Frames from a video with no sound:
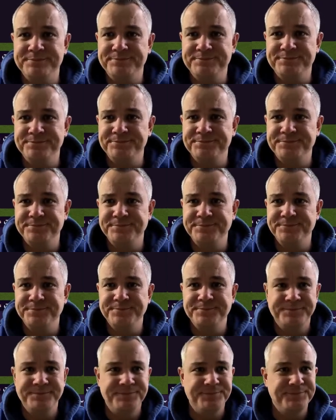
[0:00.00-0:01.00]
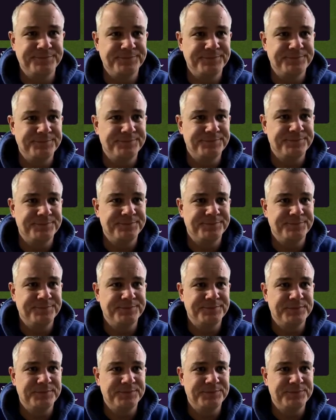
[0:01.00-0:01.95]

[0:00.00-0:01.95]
No one is speaking in this clip.